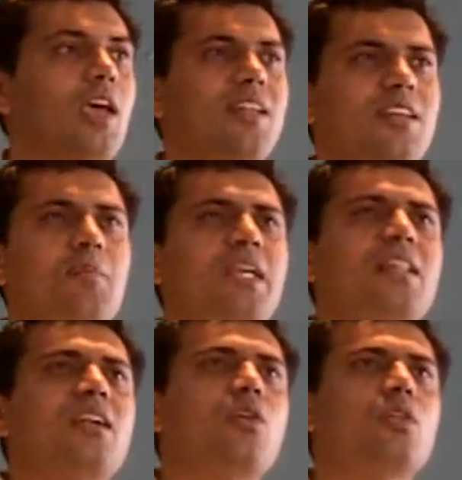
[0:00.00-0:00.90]
It's something
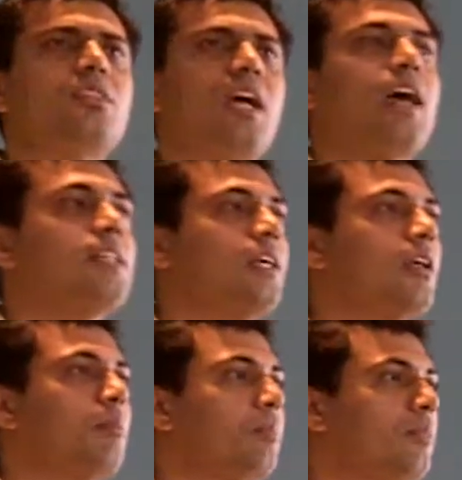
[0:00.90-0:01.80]
that goals that I set
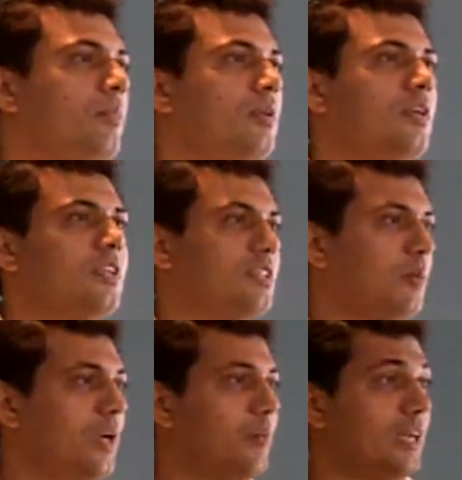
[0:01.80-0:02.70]
up.
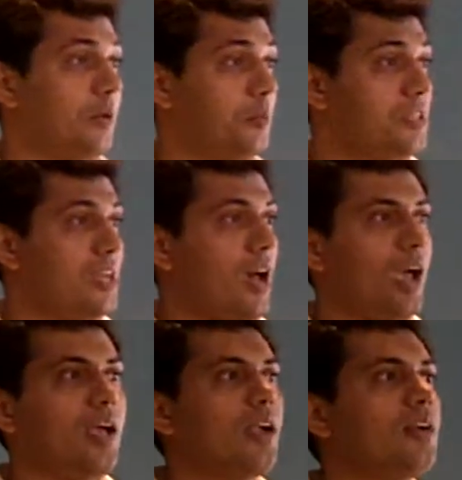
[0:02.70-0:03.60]
Somebody might come and say,
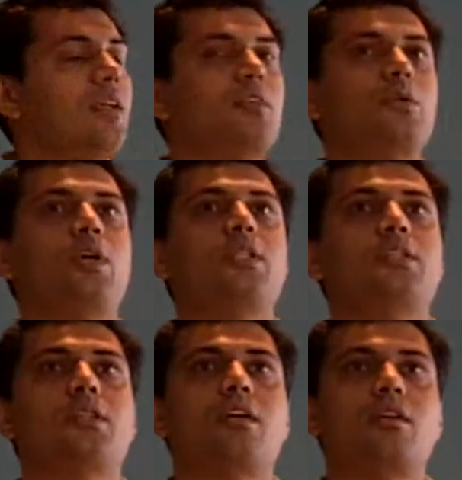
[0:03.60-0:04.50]
I can't live in
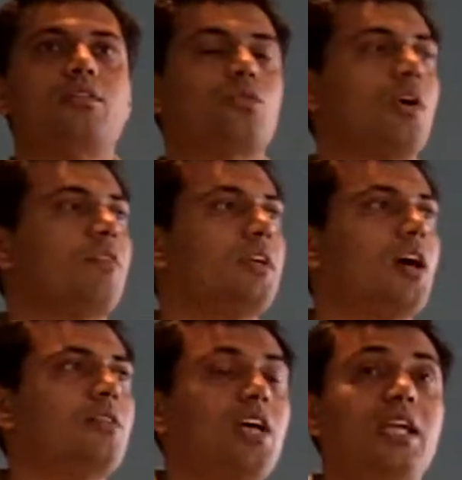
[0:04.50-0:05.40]
2600 square feet
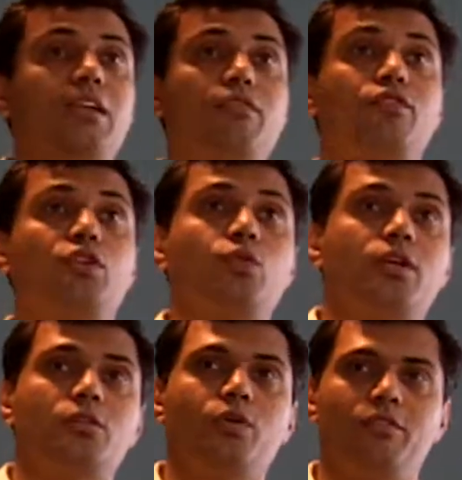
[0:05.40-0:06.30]
house. I need
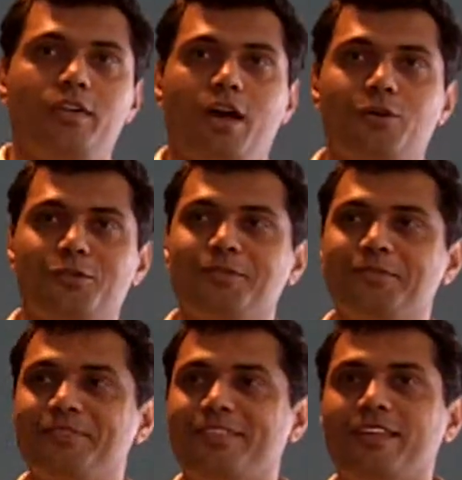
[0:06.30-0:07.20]
5200 square feet house
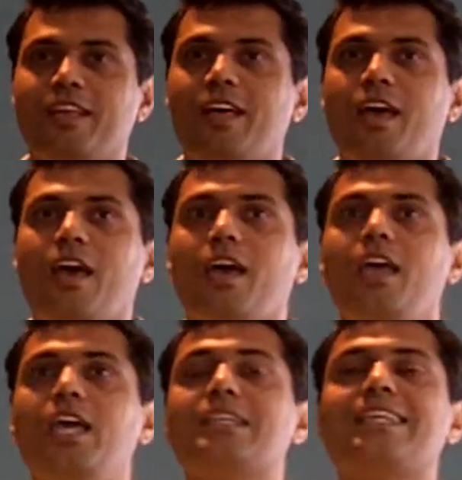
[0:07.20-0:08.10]

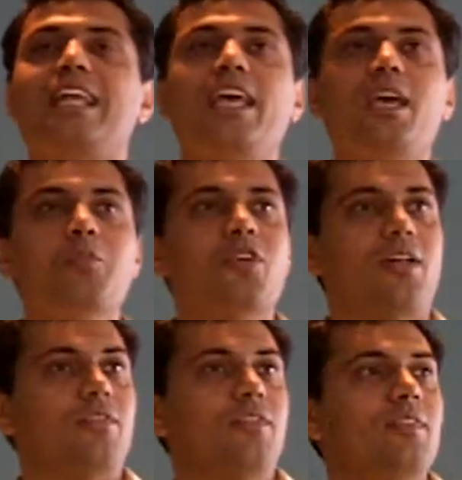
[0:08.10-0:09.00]
he is killing
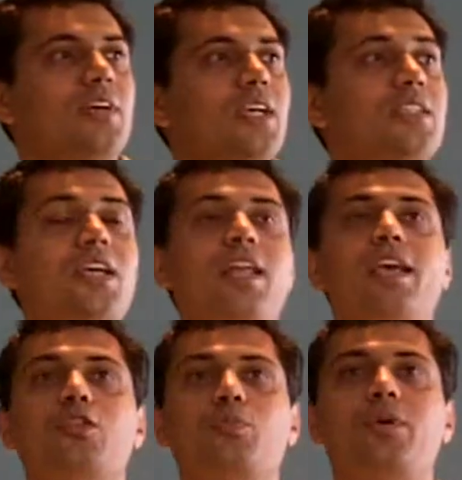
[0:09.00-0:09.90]
himself. He is
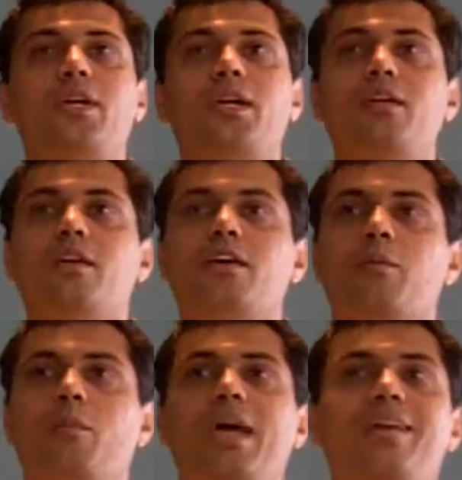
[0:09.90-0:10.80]
killing his spirit
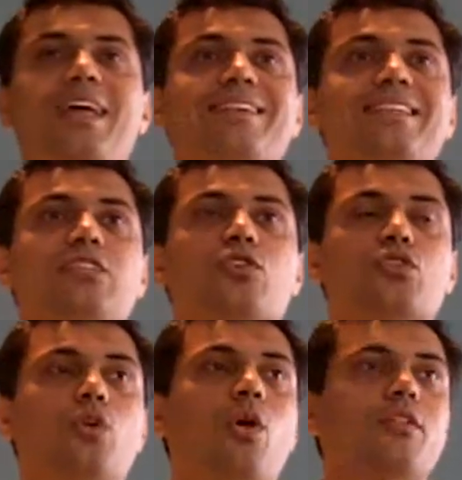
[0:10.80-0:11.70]
by raising those
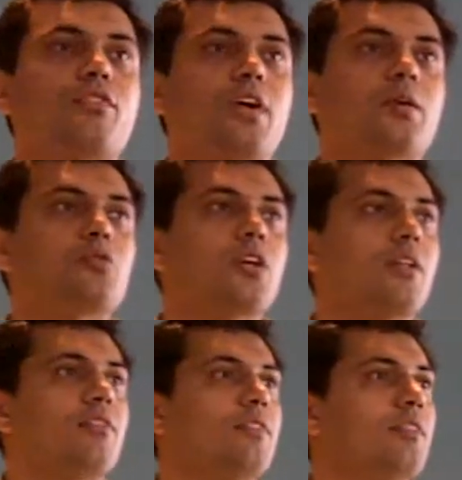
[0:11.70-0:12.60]
goals for
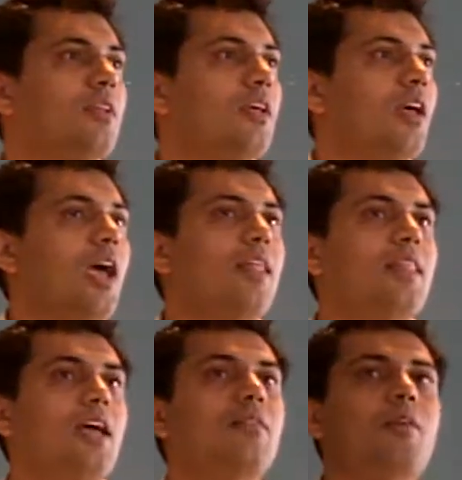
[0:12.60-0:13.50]
himself and
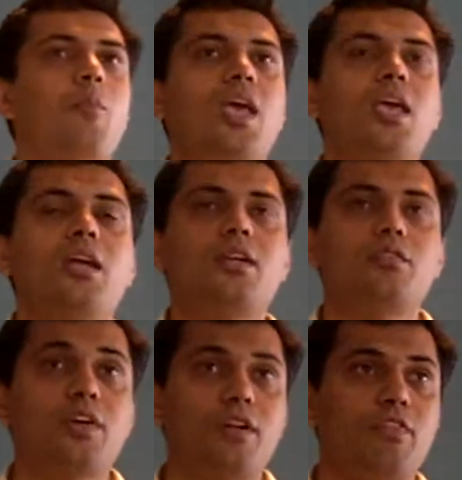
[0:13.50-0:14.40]
then making it
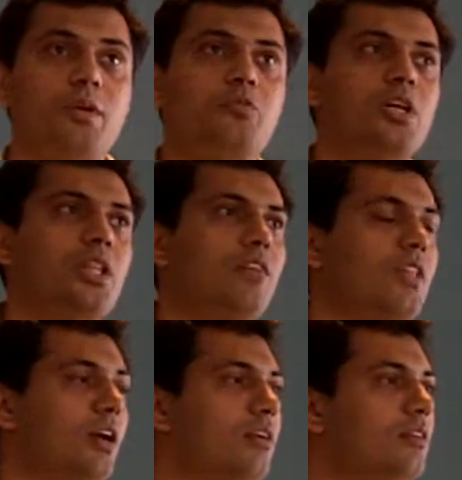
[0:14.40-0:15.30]
difficult for him to achieve
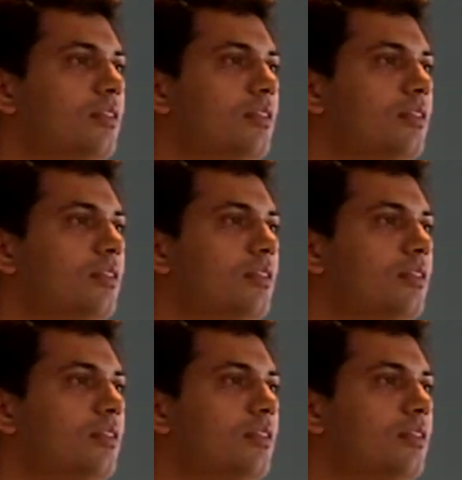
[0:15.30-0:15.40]
that.